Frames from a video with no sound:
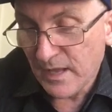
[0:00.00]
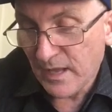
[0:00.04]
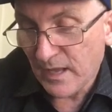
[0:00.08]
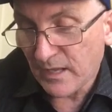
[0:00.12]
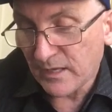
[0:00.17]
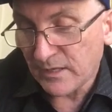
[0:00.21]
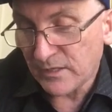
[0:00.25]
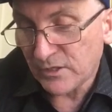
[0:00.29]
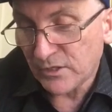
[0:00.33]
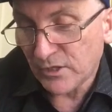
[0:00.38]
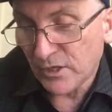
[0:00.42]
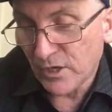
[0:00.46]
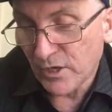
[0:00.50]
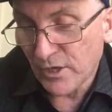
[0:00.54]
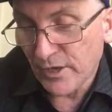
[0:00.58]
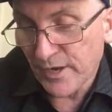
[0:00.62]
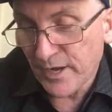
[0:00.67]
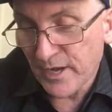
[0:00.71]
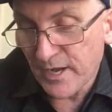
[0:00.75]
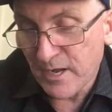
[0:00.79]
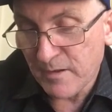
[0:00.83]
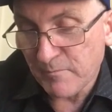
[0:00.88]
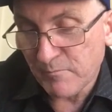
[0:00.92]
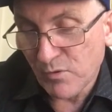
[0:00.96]
And I
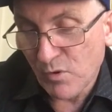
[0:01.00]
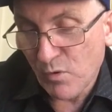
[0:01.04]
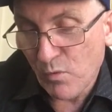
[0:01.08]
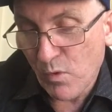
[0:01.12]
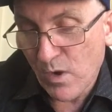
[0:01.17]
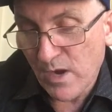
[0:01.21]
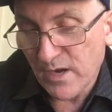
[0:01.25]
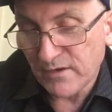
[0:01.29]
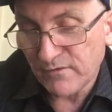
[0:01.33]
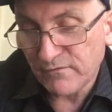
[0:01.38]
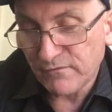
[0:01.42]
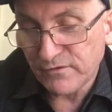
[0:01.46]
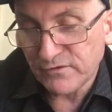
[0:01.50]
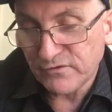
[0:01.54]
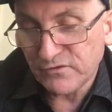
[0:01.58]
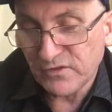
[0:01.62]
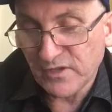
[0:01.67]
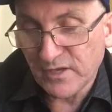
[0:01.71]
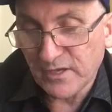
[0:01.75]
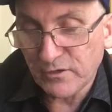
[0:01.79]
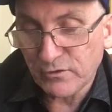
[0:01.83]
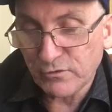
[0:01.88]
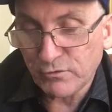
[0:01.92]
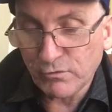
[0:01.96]
like number 1 for
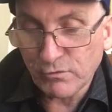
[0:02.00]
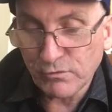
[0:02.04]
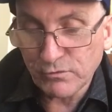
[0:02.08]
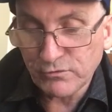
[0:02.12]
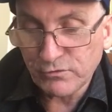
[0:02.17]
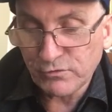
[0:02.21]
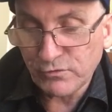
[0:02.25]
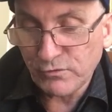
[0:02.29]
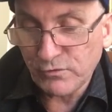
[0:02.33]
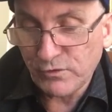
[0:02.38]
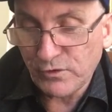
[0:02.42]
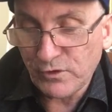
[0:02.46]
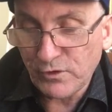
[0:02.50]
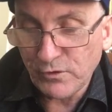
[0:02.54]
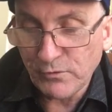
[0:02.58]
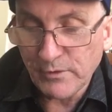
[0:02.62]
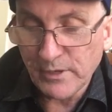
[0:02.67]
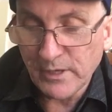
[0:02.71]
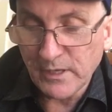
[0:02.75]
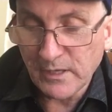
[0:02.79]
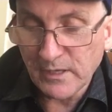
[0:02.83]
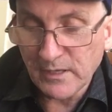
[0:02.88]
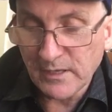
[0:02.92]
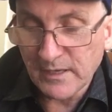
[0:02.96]
second, All Too
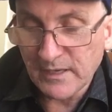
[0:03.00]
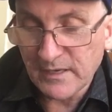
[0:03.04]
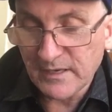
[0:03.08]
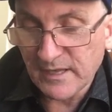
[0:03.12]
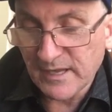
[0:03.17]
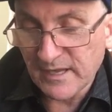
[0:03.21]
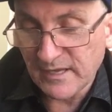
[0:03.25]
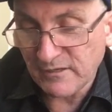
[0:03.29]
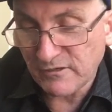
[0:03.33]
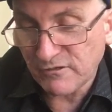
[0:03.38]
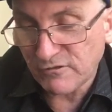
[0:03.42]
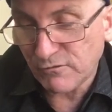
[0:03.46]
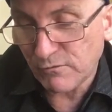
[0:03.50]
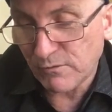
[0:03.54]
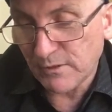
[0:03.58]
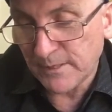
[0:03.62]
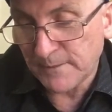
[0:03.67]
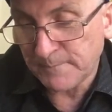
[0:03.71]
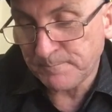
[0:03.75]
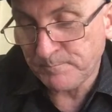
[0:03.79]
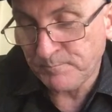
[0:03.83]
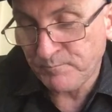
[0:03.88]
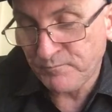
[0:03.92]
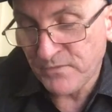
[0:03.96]
Hewing at 8 to
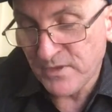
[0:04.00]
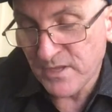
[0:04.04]
1.